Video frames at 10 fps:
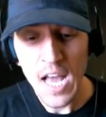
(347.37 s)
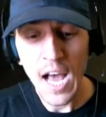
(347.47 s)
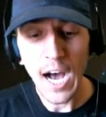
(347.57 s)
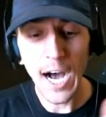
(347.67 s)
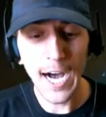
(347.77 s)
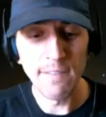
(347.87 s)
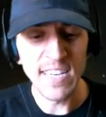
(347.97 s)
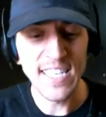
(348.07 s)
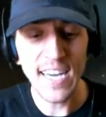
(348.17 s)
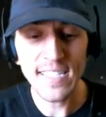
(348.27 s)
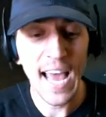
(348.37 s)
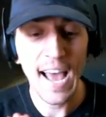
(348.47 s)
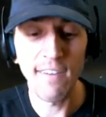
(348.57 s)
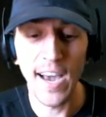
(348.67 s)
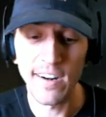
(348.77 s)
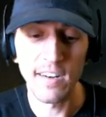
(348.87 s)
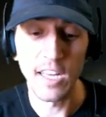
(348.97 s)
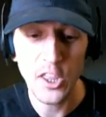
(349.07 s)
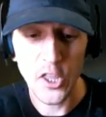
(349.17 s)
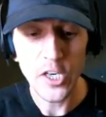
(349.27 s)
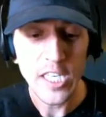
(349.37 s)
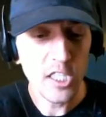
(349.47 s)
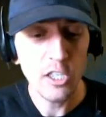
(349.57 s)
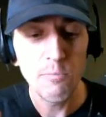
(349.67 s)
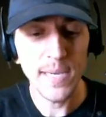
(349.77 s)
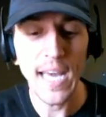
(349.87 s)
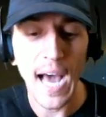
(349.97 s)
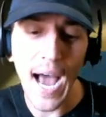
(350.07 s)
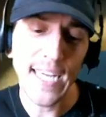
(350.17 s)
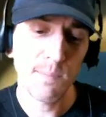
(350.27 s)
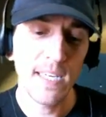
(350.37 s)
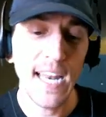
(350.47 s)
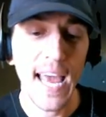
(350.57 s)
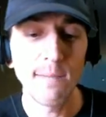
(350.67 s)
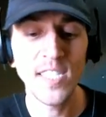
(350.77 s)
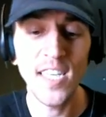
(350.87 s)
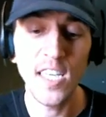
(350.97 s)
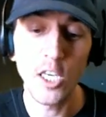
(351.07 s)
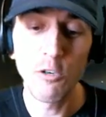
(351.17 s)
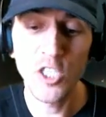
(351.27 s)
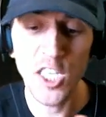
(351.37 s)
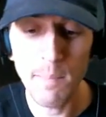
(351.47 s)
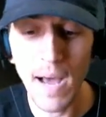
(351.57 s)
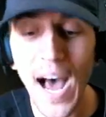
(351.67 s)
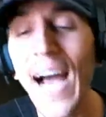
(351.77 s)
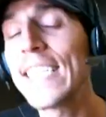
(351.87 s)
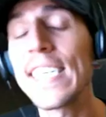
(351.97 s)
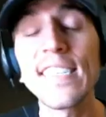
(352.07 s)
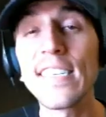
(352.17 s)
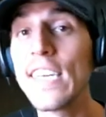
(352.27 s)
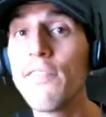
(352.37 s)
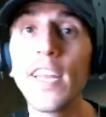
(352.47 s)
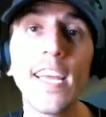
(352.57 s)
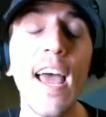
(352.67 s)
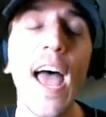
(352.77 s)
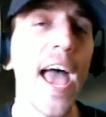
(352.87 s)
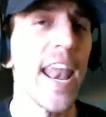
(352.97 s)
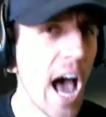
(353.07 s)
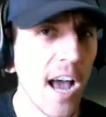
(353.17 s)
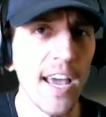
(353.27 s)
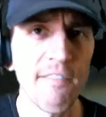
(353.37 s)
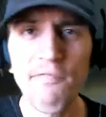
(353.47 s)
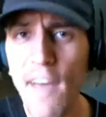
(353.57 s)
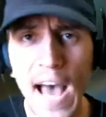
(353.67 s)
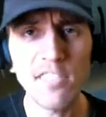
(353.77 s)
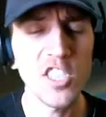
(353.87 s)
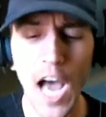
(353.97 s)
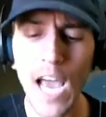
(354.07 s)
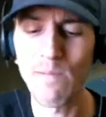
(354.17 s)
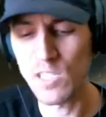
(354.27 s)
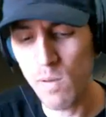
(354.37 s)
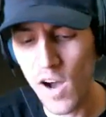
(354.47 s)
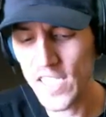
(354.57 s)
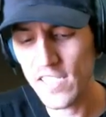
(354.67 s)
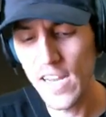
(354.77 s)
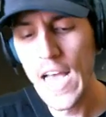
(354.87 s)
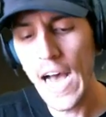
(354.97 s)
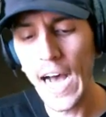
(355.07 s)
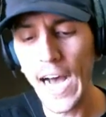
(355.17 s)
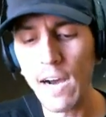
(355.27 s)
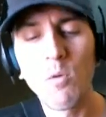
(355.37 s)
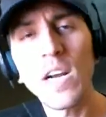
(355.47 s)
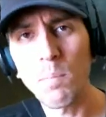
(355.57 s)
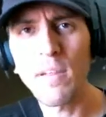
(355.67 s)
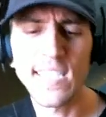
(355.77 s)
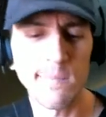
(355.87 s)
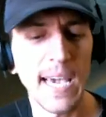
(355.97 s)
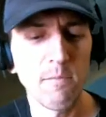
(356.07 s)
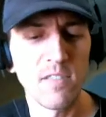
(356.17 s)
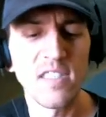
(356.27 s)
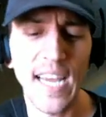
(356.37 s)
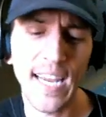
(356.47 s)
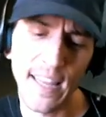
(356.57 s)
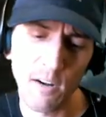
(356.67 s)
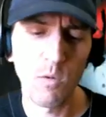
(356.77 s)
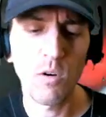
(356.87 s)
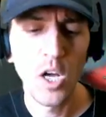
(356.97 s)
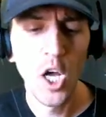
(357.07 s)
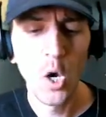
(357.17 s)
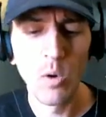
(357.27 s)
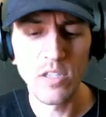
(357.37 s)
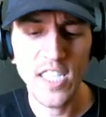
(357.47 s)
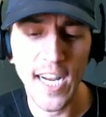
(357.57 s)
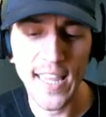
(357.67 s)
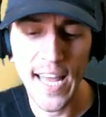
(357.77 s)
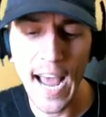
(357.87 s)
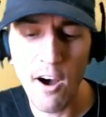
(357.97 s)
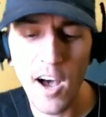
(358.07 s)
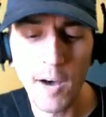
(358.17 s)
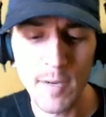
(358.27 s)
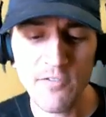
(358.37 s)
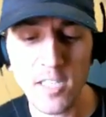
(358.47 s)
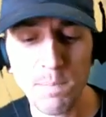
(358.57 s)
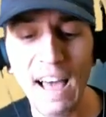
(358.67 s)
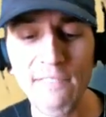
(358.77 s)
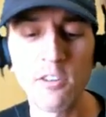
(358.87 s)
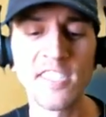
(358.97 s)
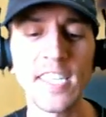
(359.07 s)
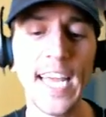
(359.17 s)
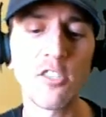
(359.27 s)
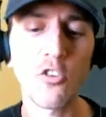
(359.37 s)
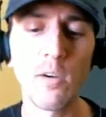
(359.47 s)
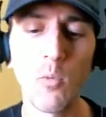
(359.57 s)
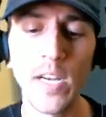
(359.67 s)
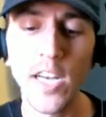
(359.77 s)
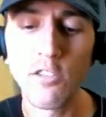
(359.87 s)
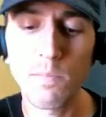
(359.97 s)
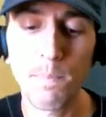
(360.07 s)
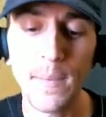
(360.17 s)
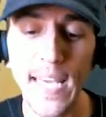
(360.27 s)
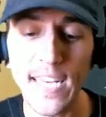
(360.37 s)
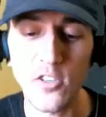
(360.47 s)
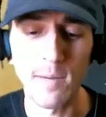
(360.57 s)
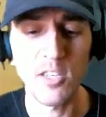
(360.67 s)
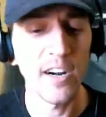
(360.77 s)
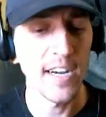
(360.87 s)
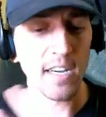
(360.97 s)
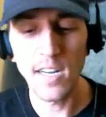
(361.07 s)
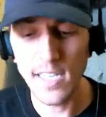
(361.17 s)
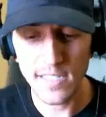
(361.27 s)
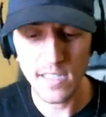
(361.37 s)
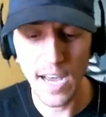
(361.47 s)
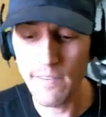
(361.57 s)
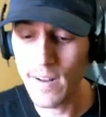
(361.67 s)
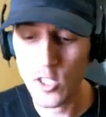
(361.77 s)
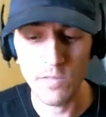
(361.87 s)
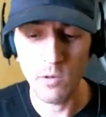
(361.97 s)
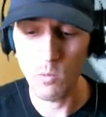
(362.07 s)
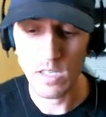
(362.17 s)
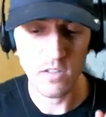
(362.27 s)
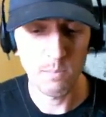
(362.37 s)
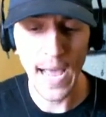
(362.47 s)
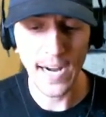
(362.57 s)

Um, it does have, I don't, a thirty-two bit high-speed M C U chip, high sensitivity, and and fast time response. Uh, we're gonna play some games in a second there, and we'll we'll check that out. Um, as far as platform is Android, Windows, P S three. I'm sorry, it doesn't. I'm not sure if it works for Mac